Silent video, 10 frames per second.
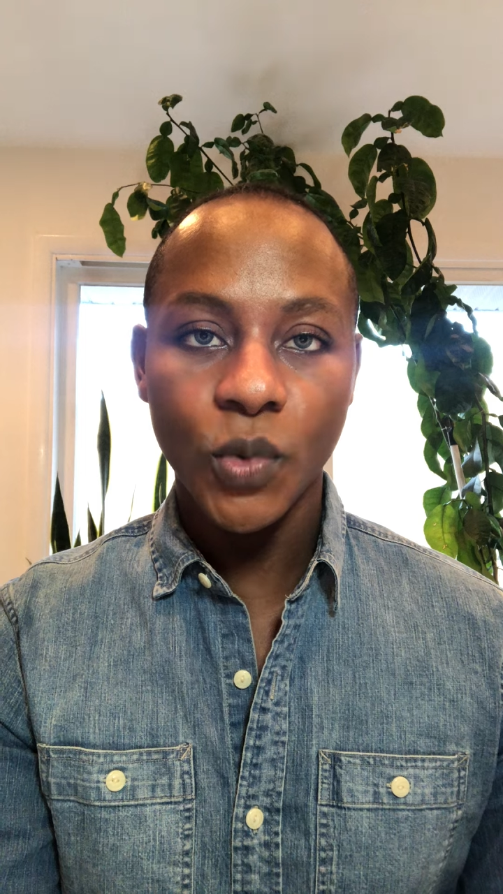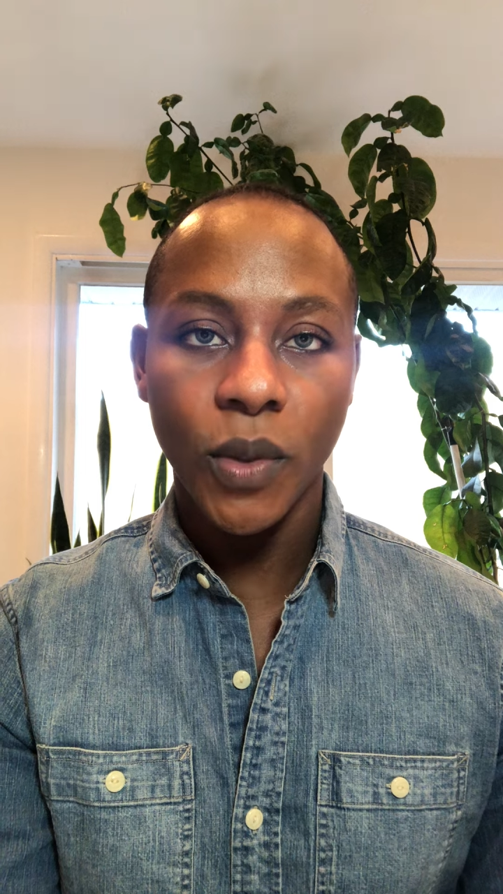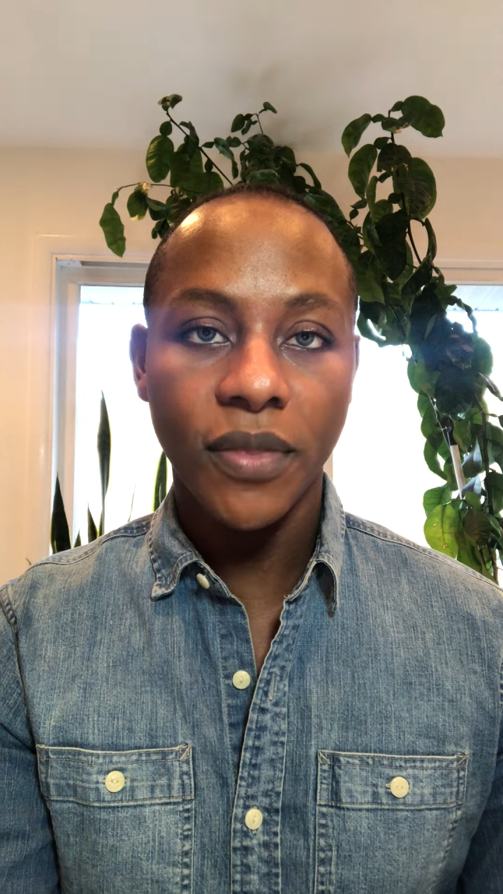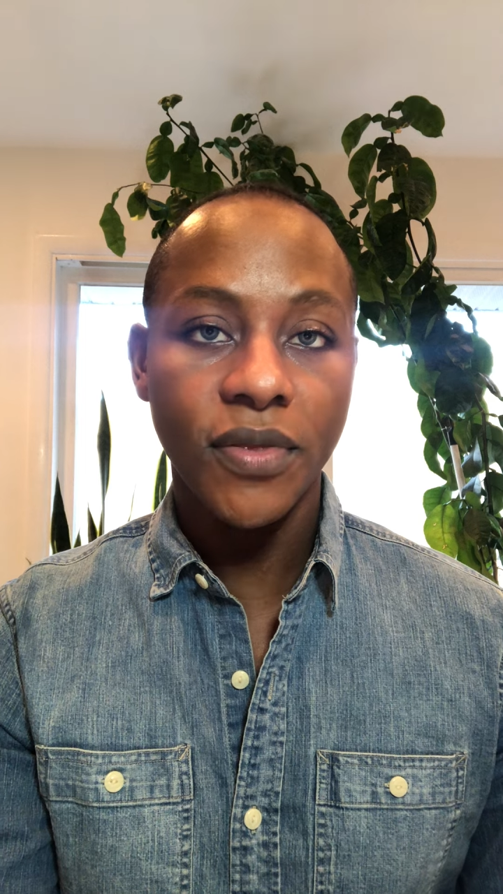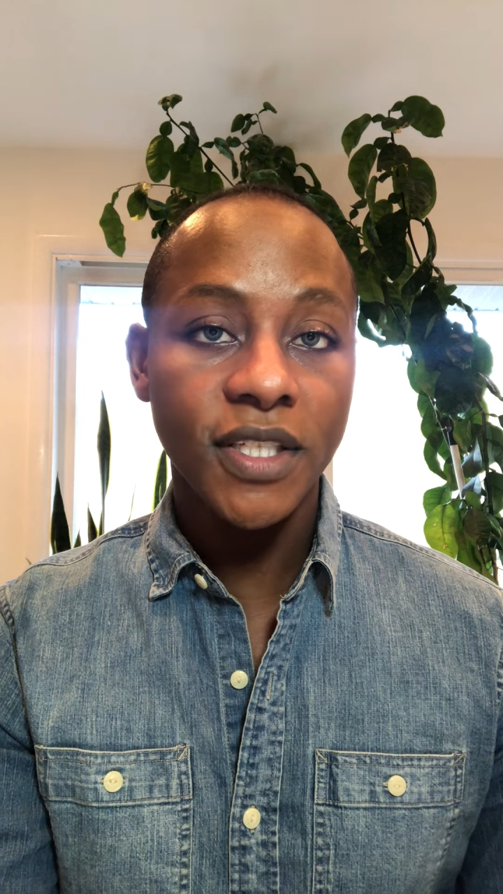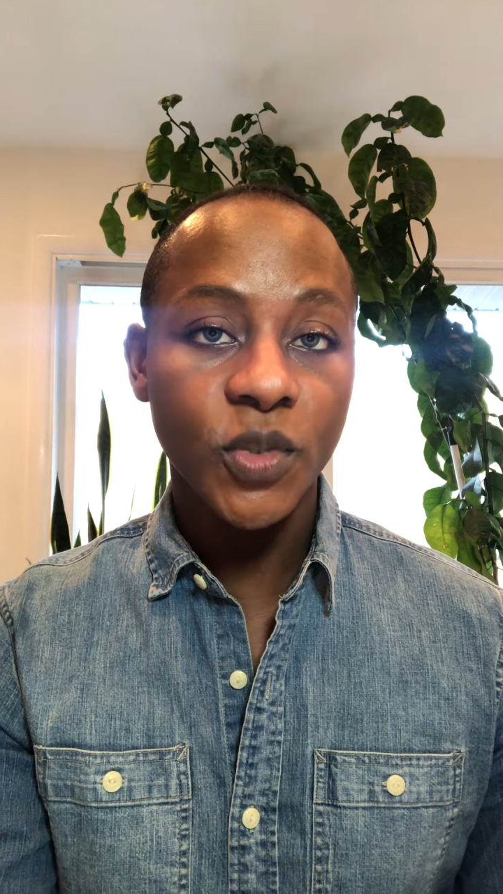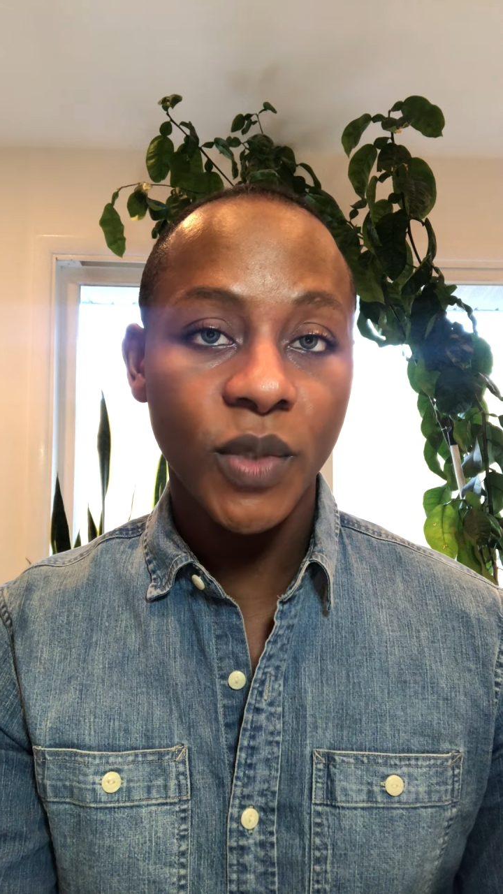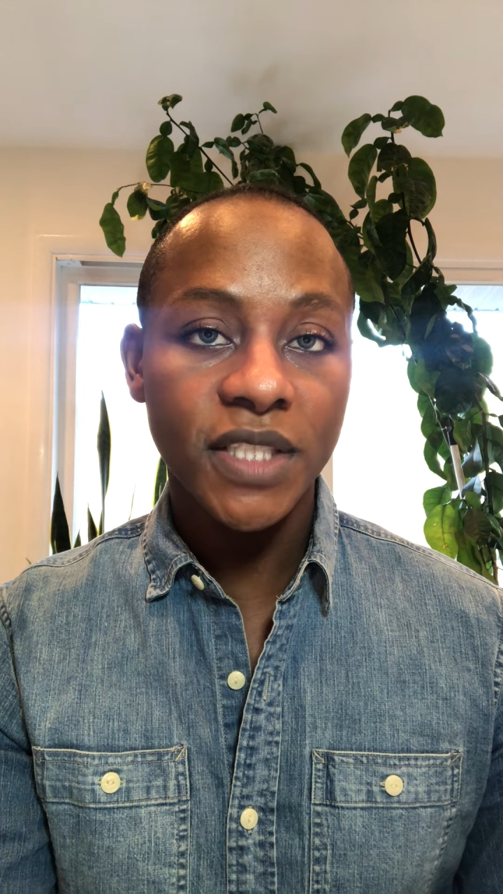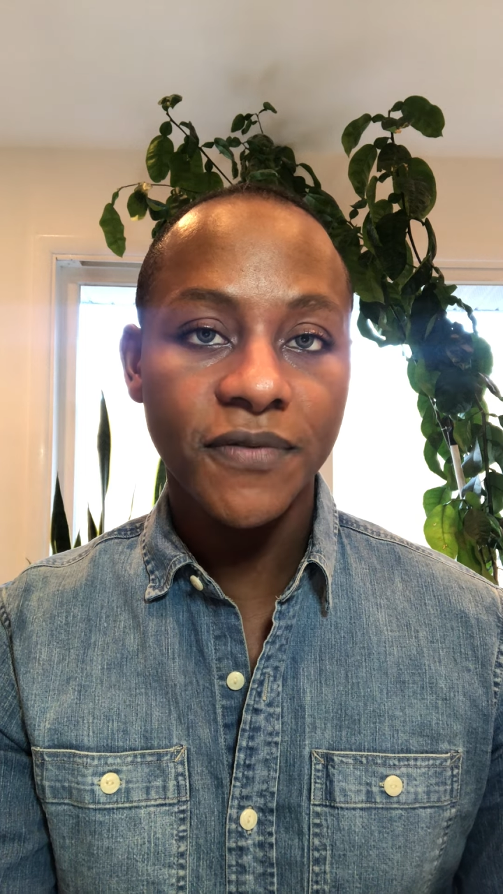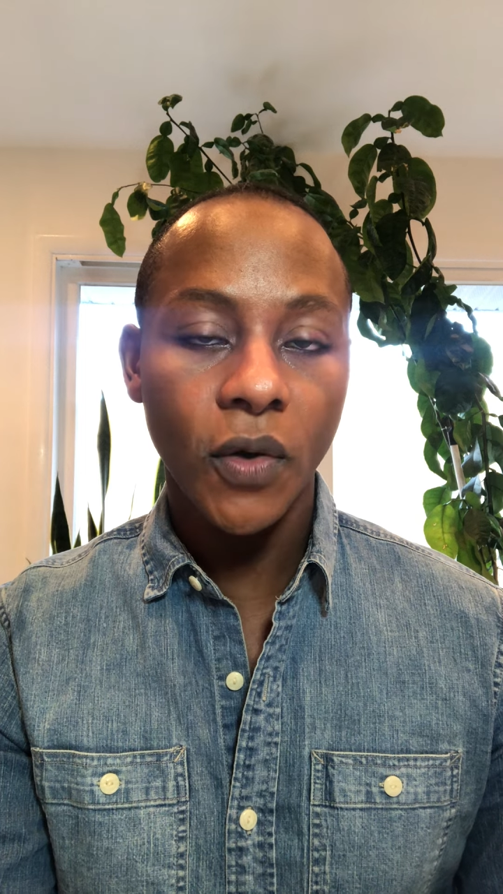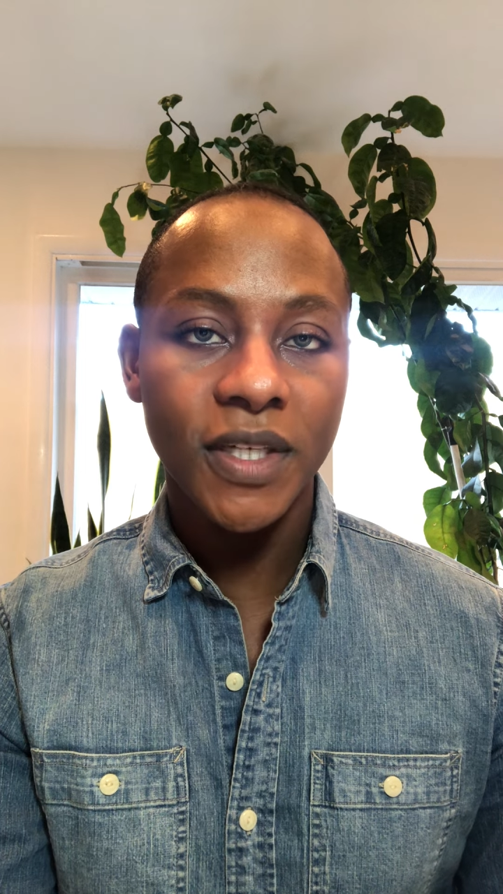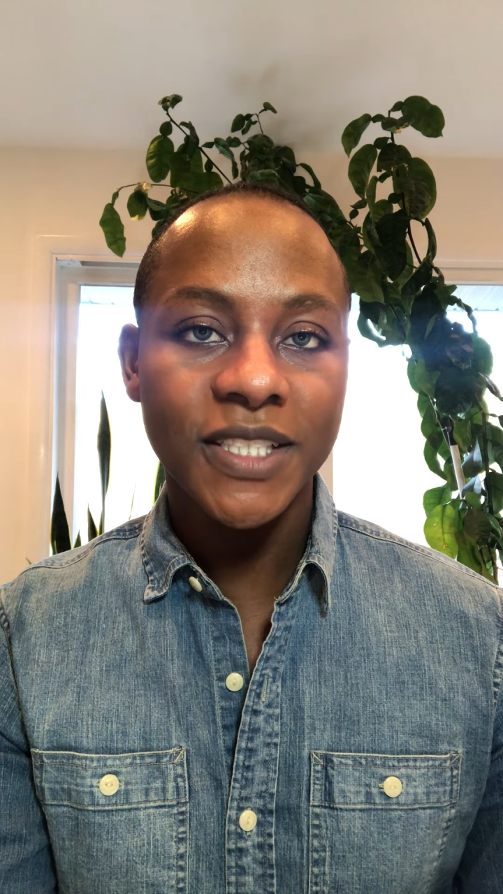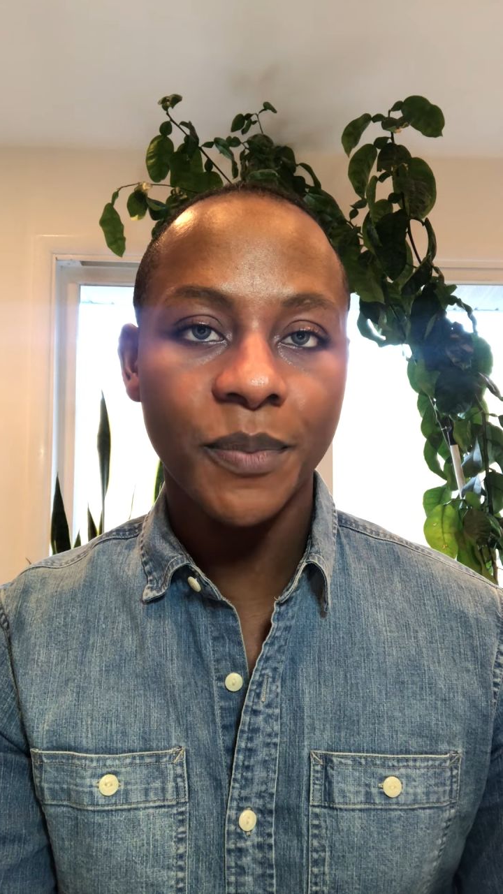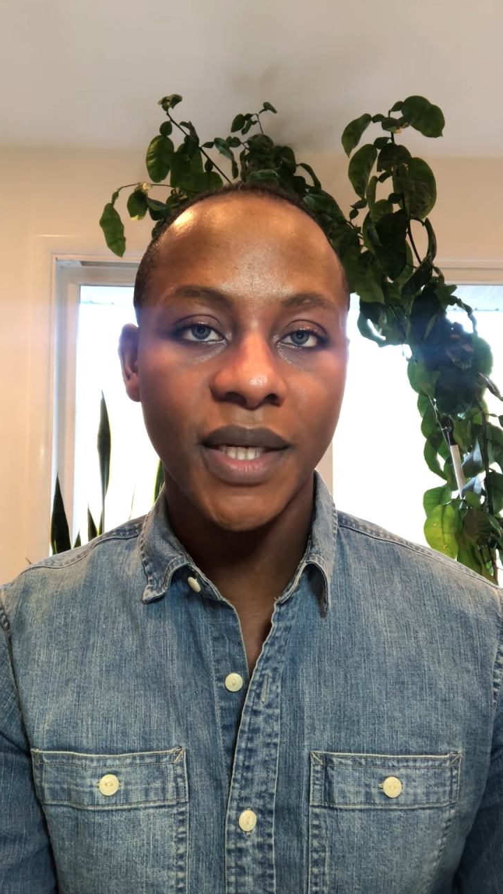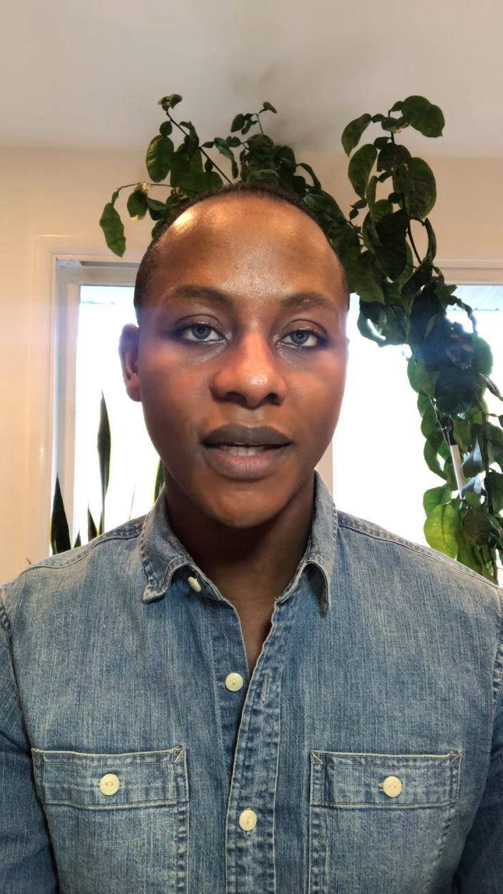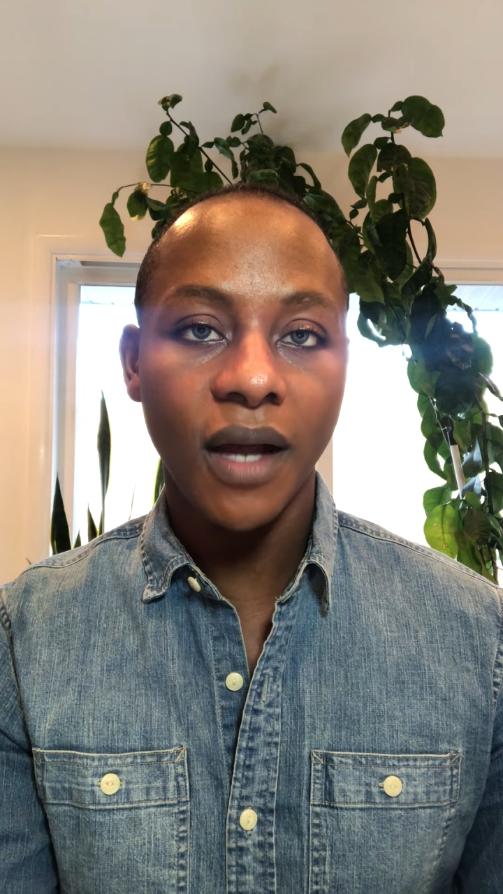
with this week's focus being